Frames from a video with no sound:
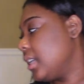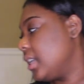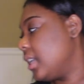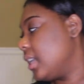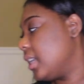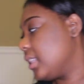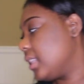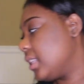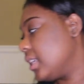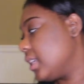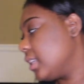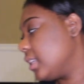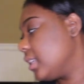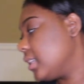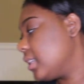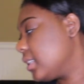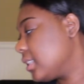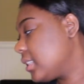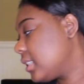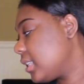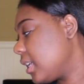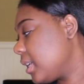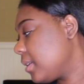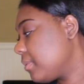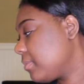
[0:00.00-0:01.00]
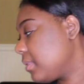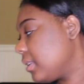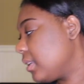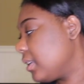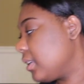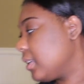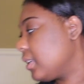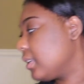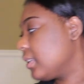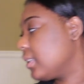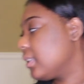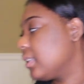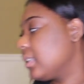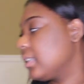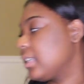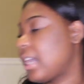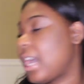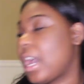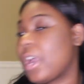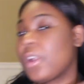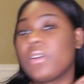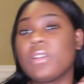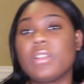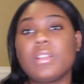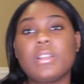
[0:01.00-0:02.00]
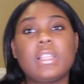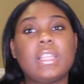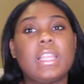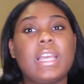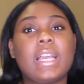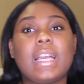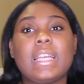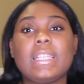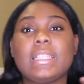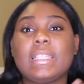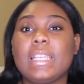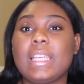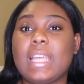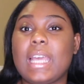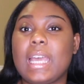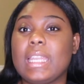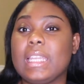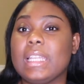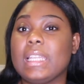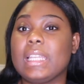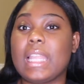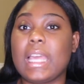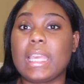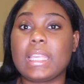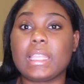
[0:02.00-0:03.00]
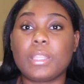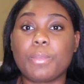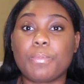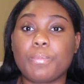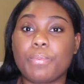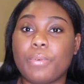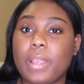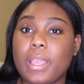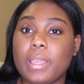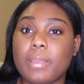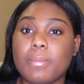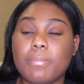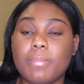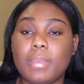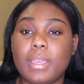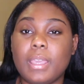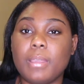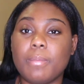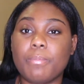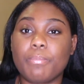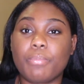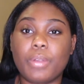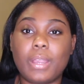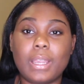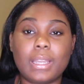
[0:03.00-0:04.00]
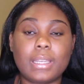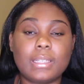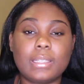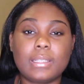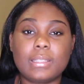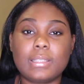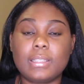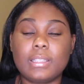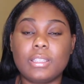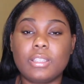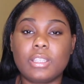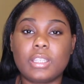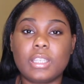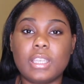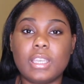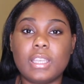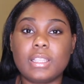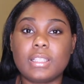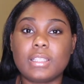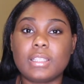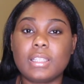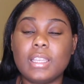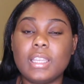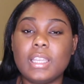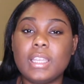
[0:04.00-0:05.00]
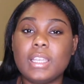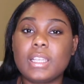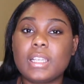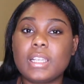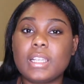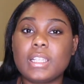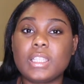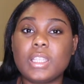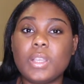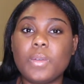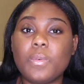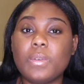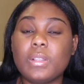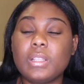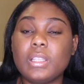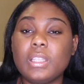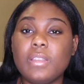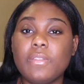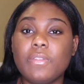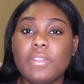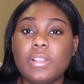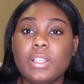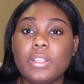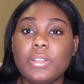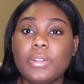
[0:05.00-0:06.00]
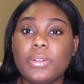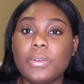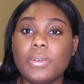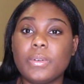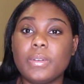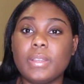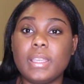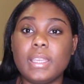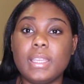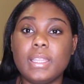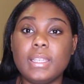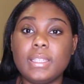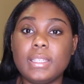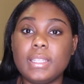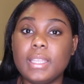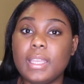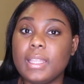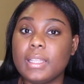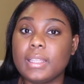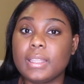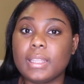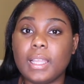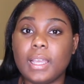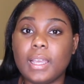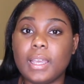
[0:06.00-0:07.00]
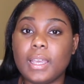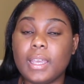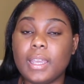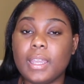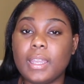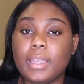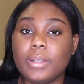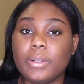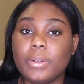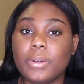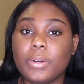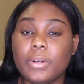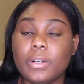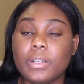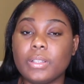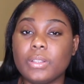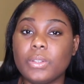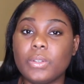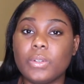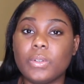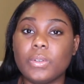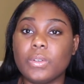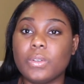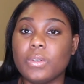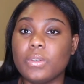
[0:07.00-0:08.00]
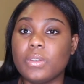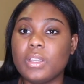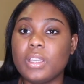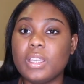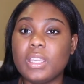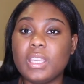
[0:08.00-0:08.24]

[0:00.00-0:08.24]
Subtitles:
And then same thing, I didn't like the Pregmate pregnancy kits because they would leave a little indent line or a little